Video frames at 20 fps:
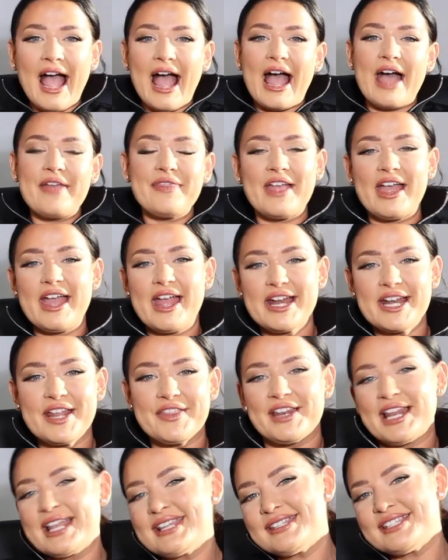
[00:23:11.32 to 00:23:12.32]
And then
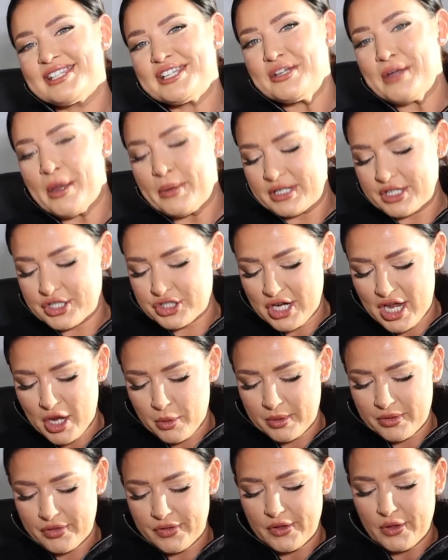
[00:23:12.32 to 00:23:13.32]
the last two I wanna share
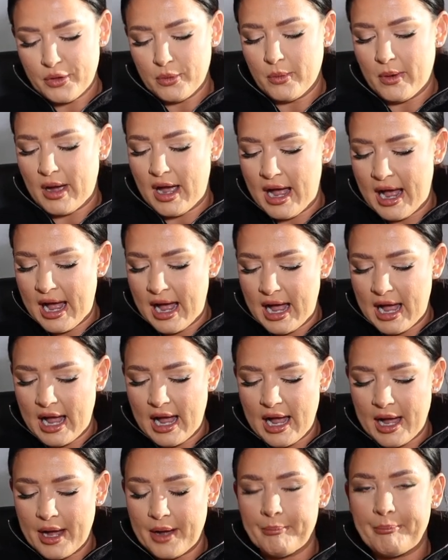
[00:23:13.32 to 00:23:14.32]
with you
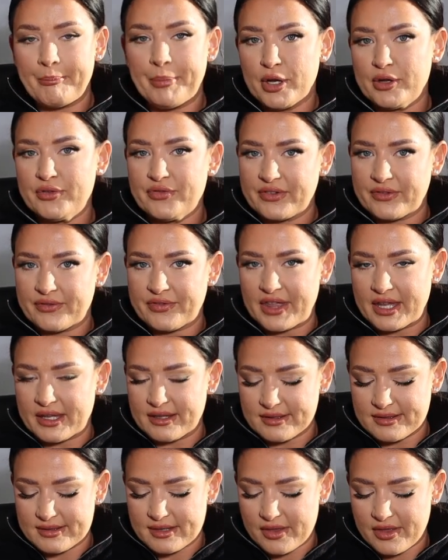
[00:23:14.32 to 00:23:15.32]
are both
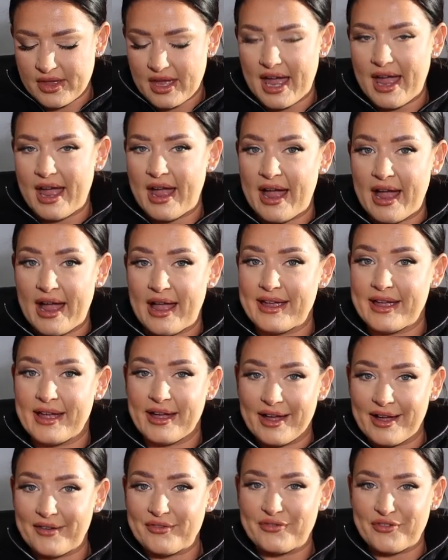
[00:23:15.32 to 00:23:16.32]
things that I
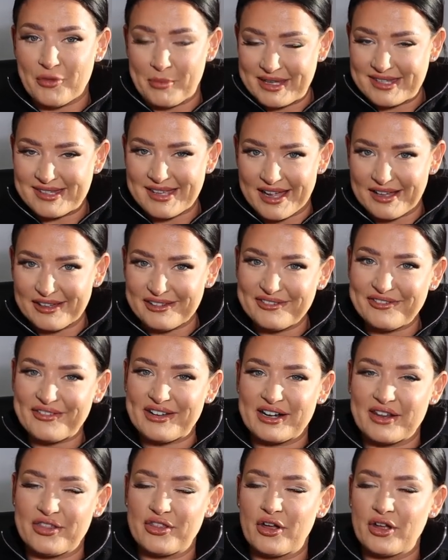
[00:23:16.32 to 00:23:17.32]
have for myself,
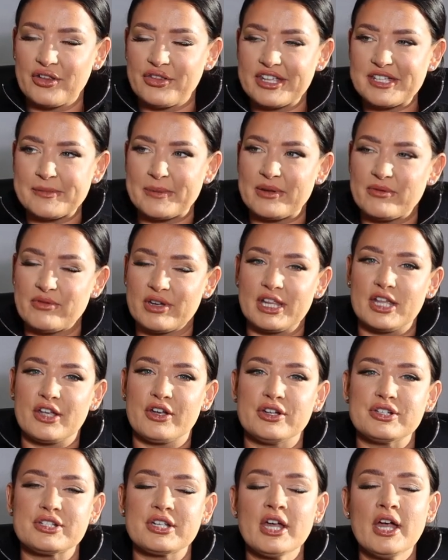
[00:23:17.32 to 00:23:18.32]
and I thought these would be really
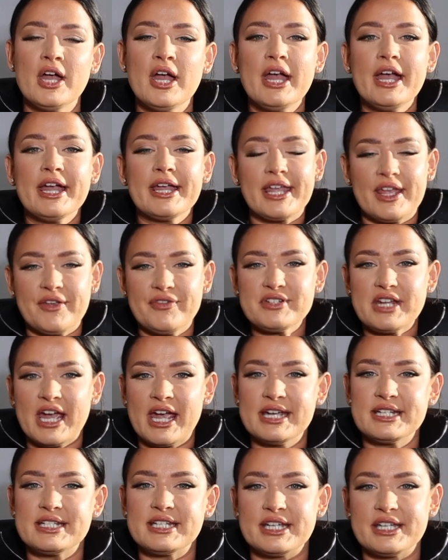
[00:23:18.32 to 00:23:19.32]
good gift
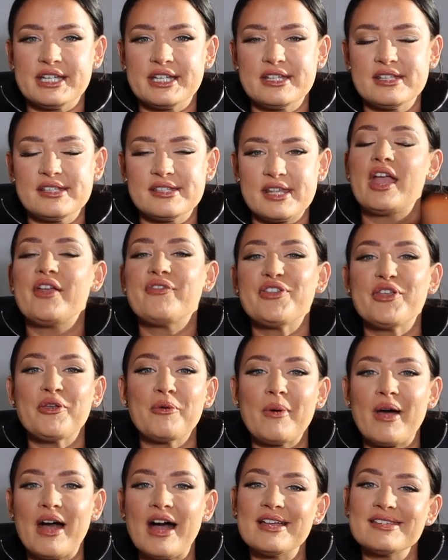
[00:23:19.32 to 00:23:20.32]
ideas. If
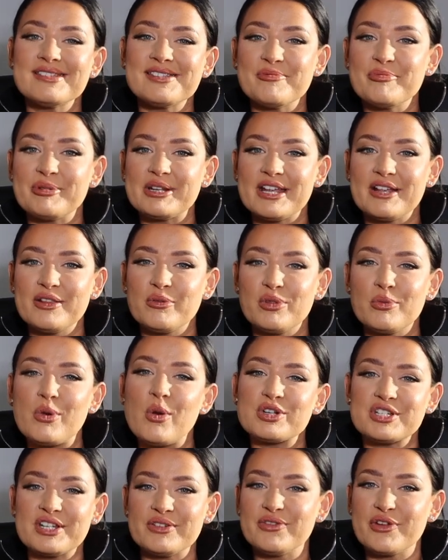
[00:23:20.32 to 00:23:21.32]
you are somebody
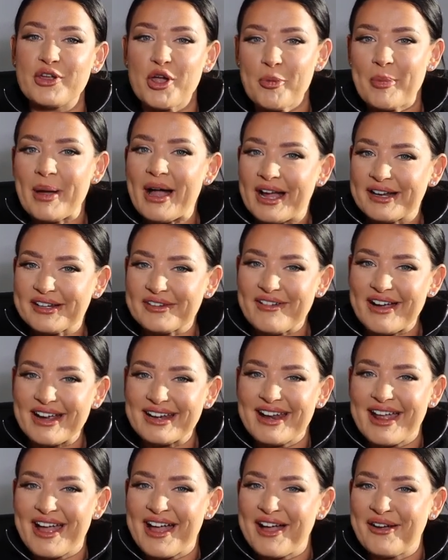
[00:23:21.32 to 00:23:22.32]
watching for your partner right
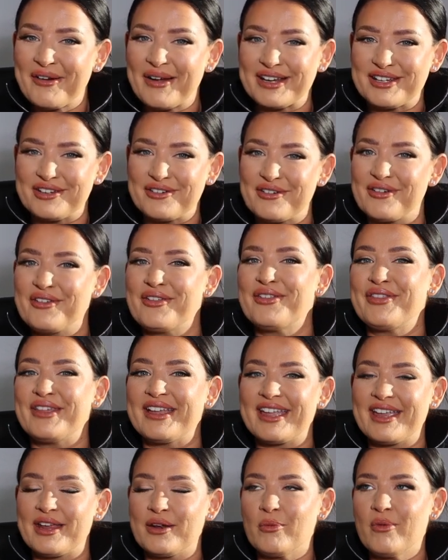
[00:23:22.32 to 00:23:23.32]
now and you're
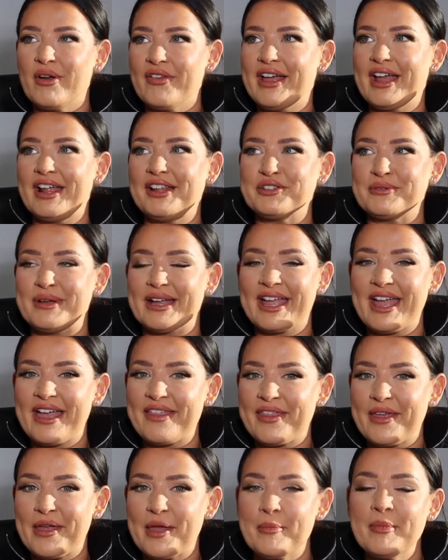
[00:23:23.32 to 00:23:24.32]
thinking, what the hell do I
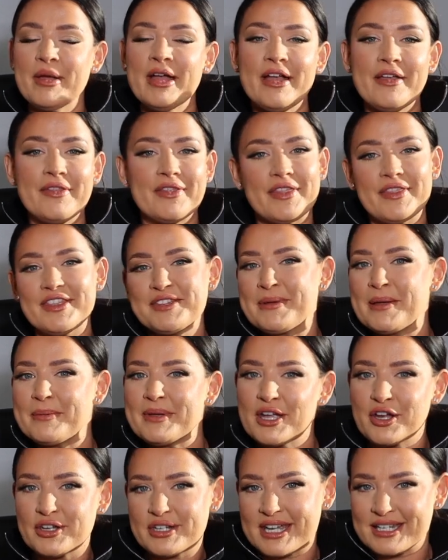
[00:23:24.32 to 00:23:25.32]
get them? Then this might be
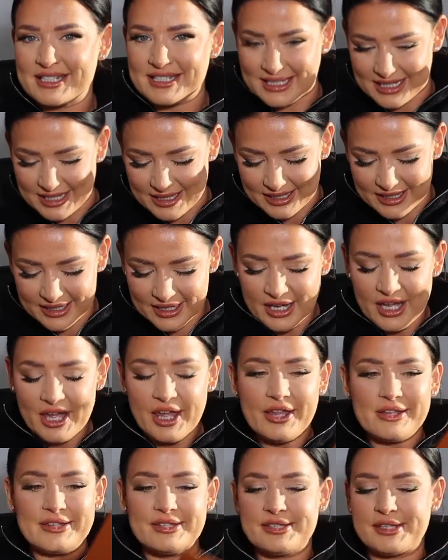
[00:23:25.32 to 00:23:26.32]
a good idea.
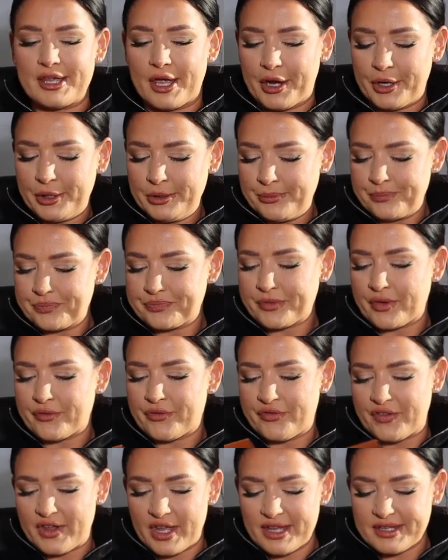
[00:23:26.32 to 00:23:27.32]
So
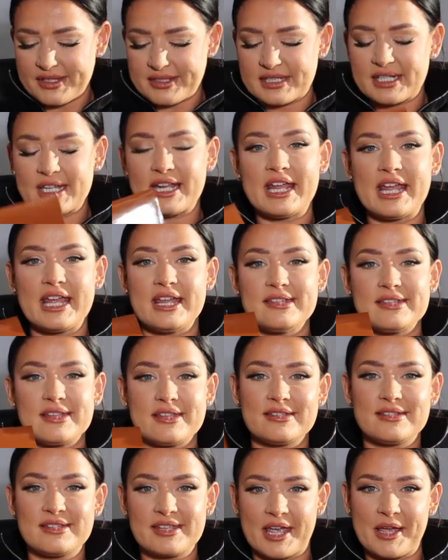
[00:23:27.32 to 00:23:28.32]
first
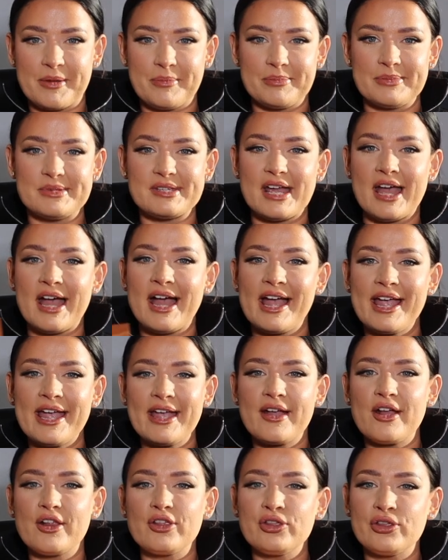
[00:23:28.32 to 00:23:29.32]
is Skims.
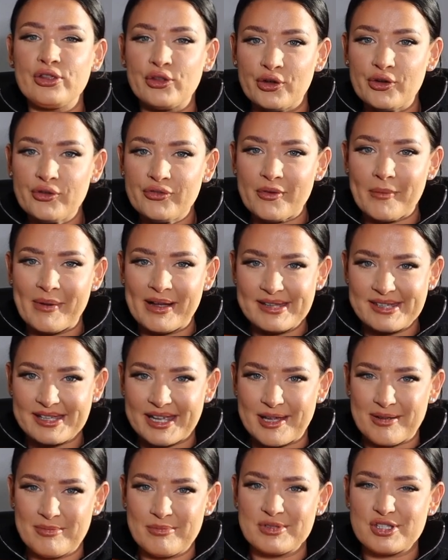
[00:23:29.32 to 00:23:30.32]
I love my
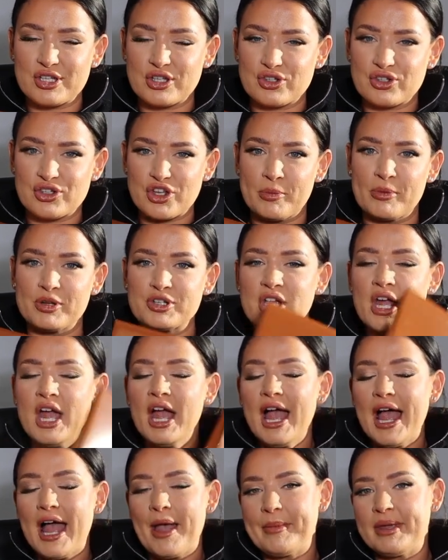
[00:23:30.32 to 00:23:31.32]
Skims so much.
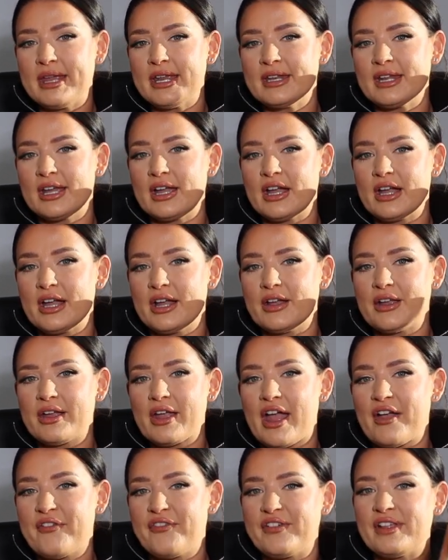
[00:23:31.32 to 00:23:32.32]
I mean,
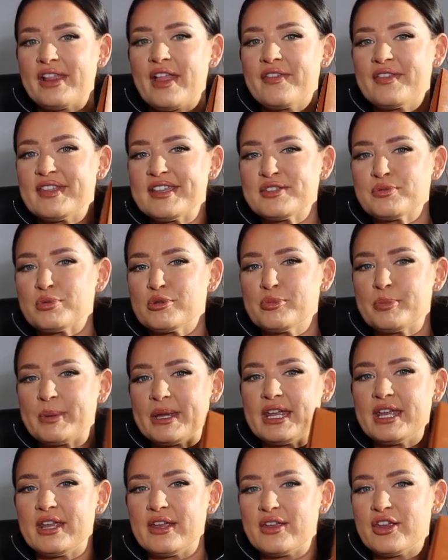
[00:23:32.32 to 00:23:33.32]
I feel like this would
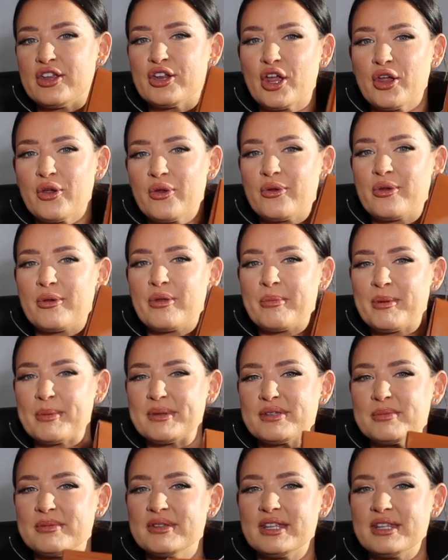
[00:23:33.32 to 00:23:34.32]
be, you know, maybe
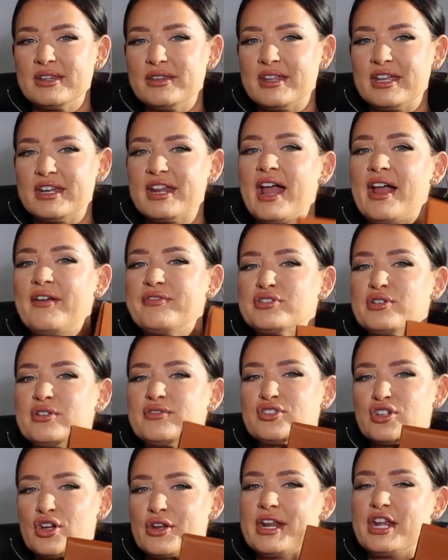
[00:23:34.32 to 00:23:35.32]
something they'd have to
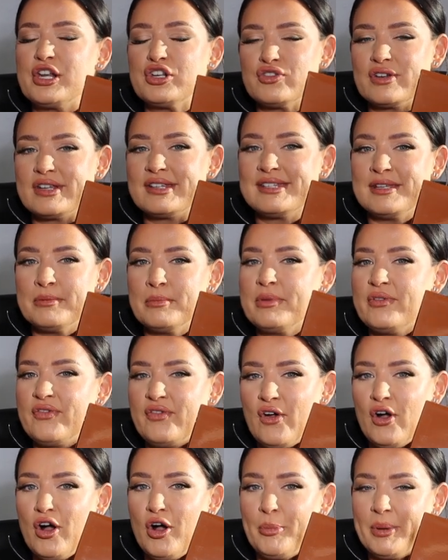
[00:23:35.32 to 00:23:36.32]
have shown interest in
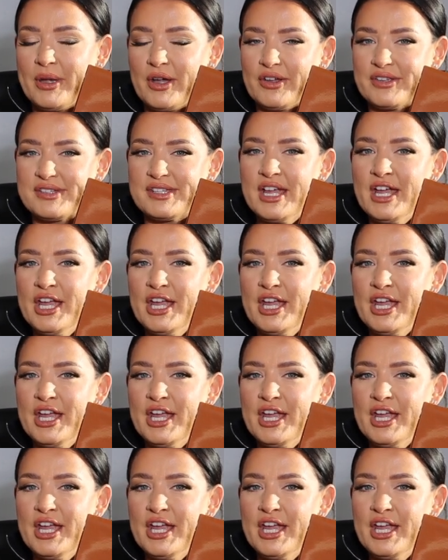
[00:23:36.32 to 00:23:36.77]
before, because